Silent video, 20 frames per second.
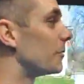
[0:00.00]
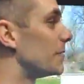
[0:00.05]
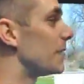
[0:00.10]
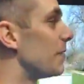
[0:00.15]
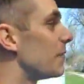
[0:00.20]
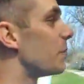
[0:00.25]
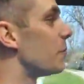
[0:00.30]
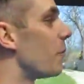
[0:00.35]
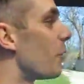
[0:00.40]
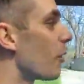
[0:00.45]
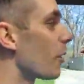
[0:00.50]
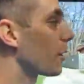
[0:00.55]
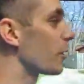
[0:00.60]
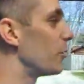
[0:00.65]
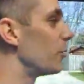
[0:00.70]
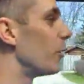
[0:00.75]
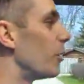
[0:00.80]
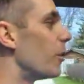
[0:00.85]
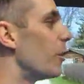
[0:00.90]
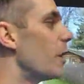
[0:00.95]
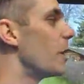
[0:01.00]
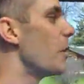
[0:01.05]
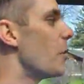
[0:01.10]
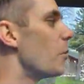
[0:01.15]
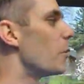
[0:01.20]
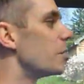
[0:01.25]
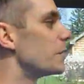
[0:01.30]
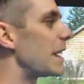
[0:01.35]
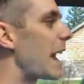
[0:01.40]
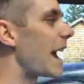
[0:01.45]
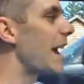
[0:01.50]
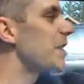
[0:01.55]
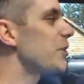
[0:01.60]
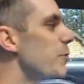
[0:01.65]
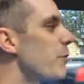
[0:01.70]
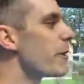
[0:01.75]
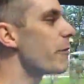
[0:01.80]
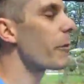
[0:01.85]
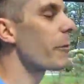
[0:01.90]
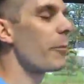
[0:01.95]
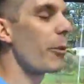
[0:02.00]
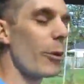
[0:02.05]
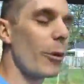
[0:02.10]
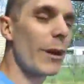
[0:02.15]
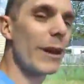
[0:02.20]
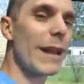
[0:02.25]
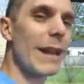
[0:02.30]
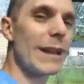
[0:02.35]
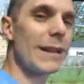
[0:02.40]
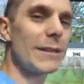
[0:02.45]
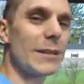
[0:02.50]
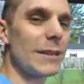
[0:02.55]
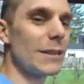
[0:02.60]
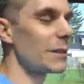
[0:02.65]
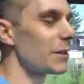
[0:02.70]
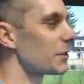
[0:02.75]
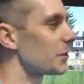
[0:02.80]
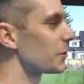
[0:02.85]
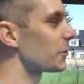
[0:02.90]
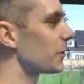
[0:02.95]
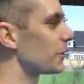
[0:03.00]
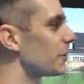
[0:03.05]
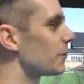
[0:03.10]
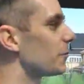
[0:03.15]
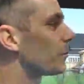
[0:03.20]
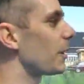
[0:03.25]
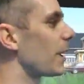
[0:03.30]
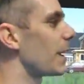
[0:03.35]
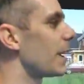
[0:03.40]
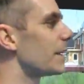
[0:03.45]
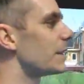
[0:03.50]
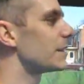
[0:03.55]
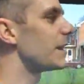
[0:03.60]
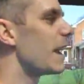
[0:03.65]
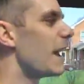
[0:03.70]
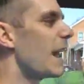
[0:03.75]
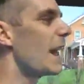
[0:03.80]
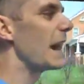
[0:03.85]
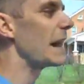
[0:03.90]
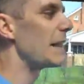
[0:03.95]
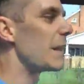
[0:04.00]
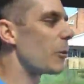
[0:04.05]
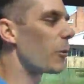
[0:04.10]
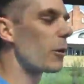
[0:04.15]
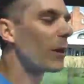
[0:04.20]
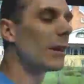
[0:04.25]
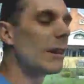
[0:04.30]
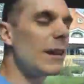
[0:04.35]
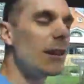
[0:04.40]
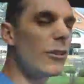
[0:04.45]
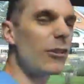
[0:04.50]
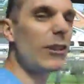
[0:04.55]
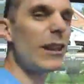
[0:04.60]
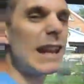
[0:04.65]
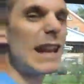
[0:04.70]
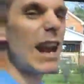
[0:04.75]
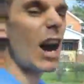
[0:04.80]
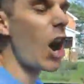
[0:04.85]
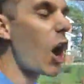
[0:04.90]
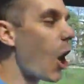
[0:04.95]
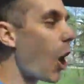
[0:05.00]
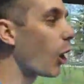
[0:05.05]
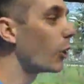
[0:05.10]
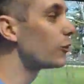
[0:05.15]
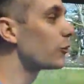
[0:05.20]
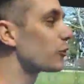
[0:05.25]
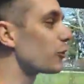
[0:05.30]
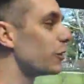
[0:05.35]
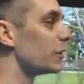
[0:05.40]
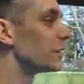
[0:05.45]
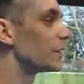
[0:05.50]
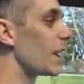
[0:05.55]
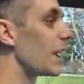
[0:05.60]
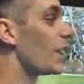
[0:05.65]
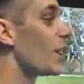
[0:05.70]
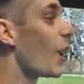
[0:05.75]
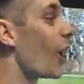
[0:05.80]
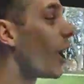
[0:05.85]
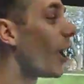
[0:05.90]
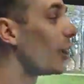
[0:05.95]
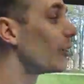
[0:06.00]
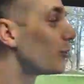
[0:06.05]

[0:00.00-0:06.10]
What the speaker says: what was even more cool was as we were pulling into this certain place, there were literally hundreds and